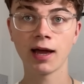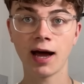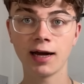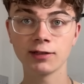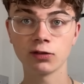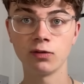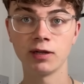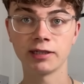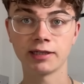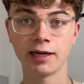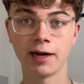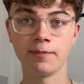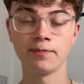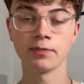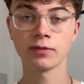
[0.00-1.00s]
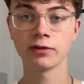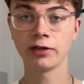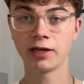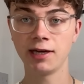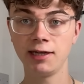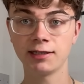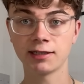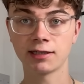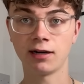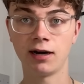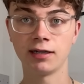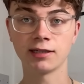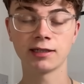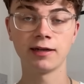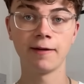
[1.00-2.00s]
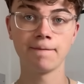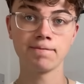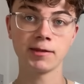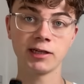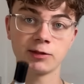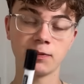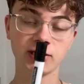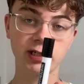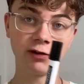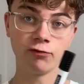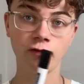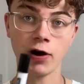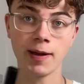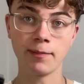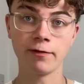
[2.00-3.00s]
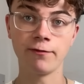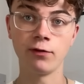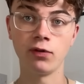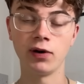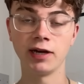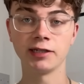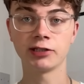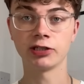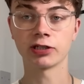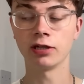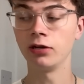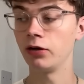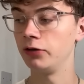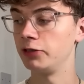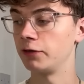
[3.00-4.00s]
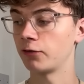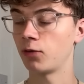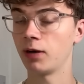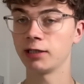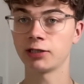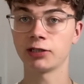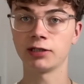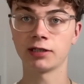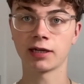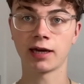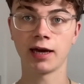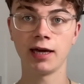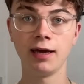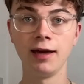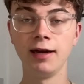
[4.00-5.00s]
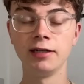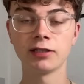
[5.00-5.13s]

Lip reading: As always then, the key to science, especially right before, is just loads of questions, okay?